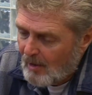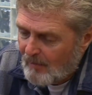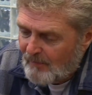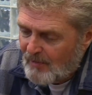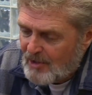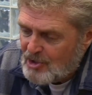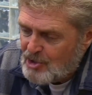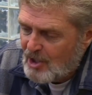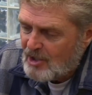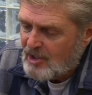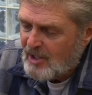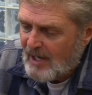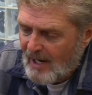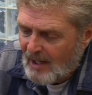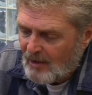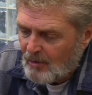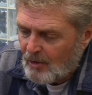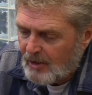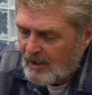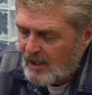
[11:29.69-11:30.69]
Fishing
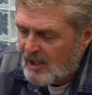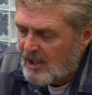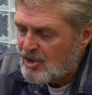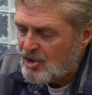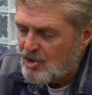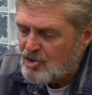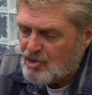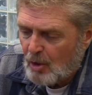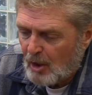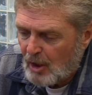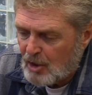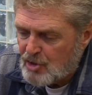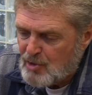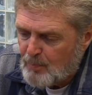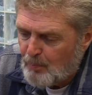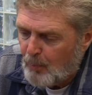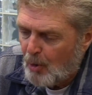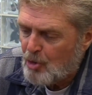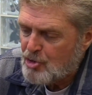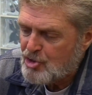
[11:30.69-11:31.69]
tackle in the industry, it's
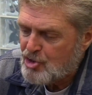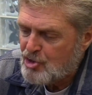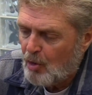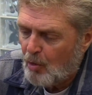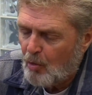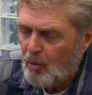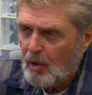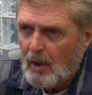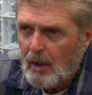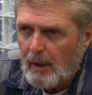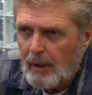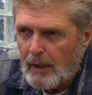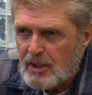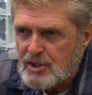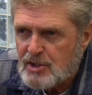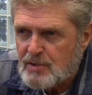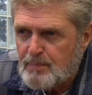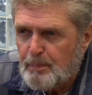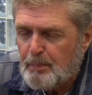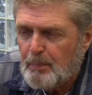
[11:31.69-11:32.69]
personal,
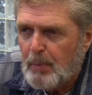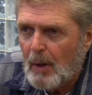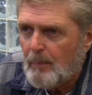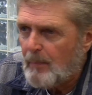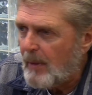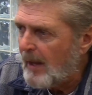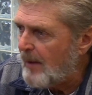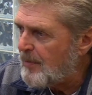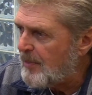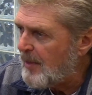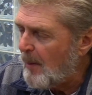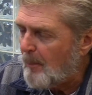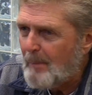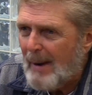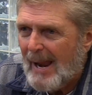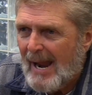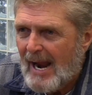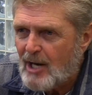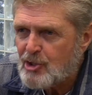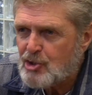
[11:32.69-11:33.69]
it's the
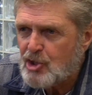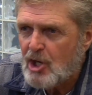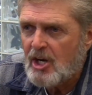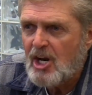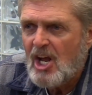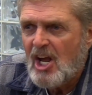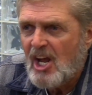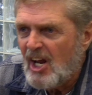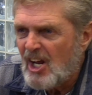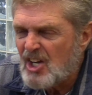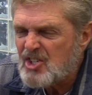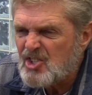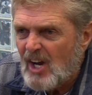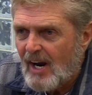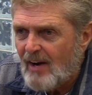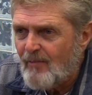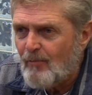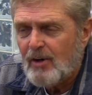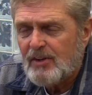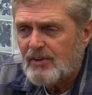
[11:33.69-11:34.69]
passion, it's
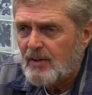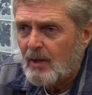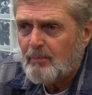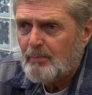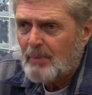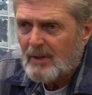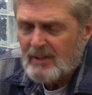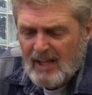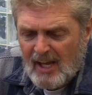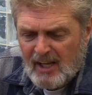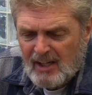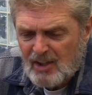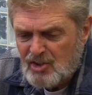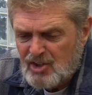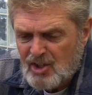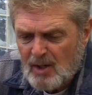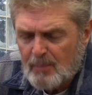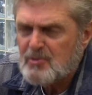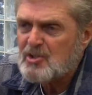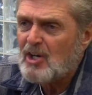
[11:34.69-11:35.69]
everything. Potato
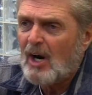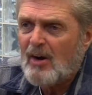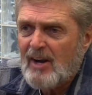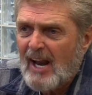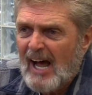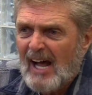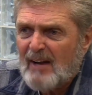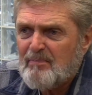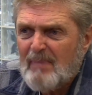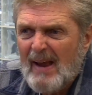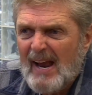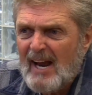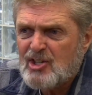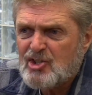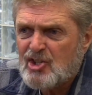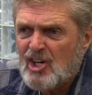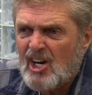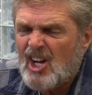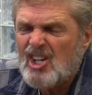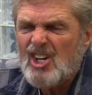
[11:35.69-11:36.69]
chips are not
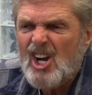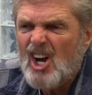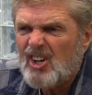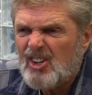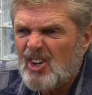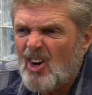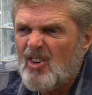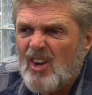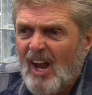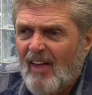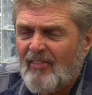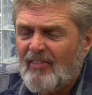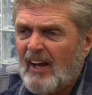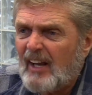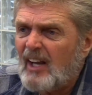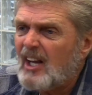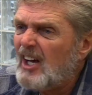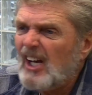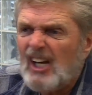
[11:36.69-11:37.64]
passionate, they're nothing.